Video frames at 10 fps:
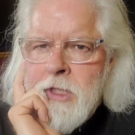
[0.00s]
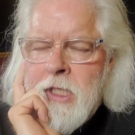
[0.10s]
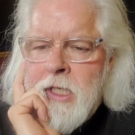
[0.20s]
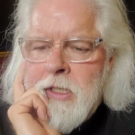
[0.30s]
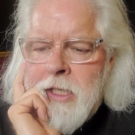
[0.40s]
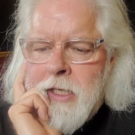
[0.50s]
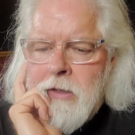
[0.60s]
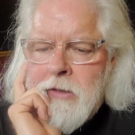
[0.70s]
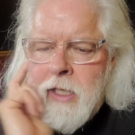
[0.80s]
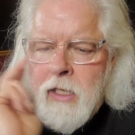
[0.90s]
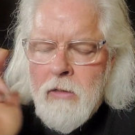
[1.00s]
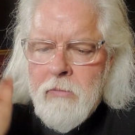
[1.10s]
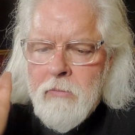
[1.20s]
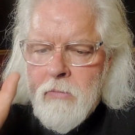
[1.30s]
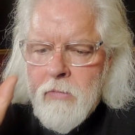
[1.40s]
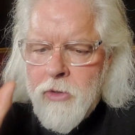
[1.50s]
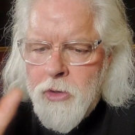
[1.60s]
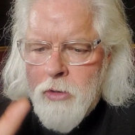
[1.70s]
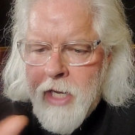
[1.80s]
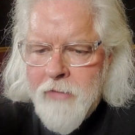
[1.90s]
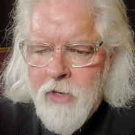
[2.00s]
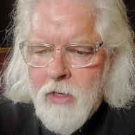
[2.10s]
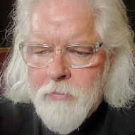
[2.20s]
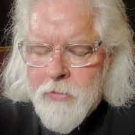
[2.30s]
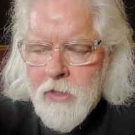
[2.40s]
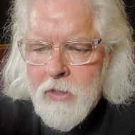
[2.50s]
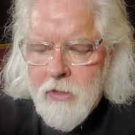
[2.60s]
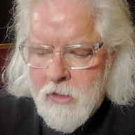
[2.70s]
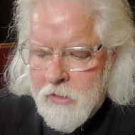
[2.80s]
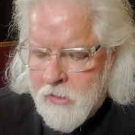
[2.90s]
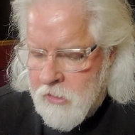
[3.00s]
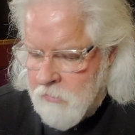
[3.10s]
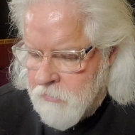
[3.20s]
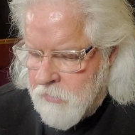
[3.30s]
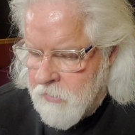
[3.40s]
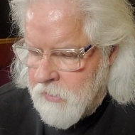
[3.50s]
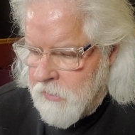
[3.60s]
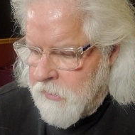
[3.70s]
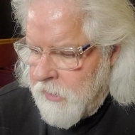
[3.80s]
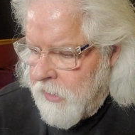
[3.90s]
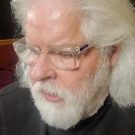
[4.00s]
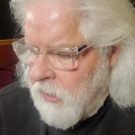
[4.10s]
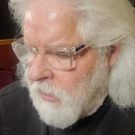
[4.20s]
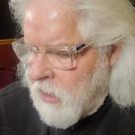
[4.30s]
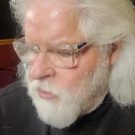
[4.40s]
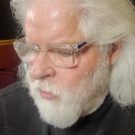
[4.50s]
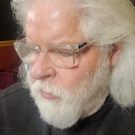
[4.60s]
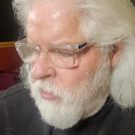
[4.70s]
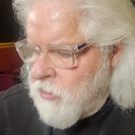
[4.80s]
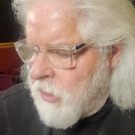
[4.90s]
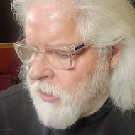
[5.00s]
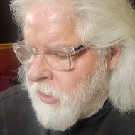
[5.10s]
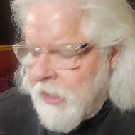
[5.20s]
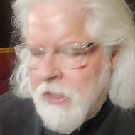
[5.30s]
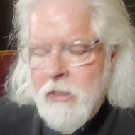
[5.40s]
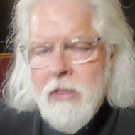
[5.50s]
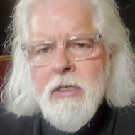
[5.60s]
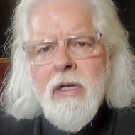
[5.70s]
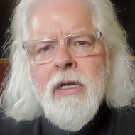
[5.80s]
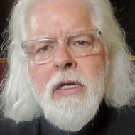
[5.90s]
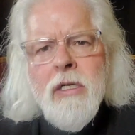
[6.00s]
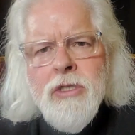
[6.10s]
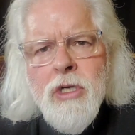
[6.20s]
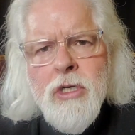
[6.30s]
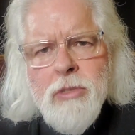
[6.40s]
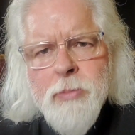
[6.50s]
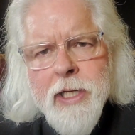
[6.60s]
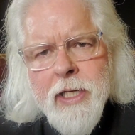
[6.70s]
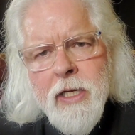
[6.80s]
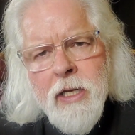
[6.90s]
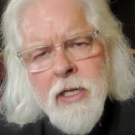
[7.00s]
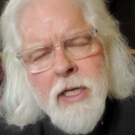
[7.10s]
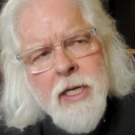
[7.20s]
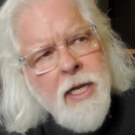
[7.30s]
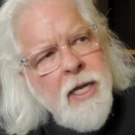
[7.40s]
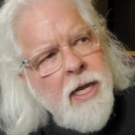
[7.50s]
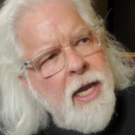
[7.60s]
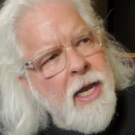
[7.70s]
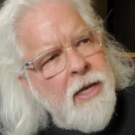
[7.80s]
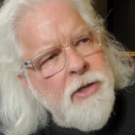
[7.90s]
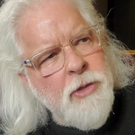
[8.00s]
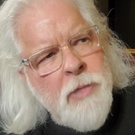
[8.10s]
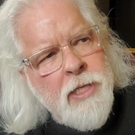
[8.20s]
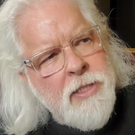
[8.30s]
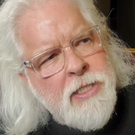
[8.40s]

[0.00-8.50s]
Now you gave up the country music scene, so to speak, and you made this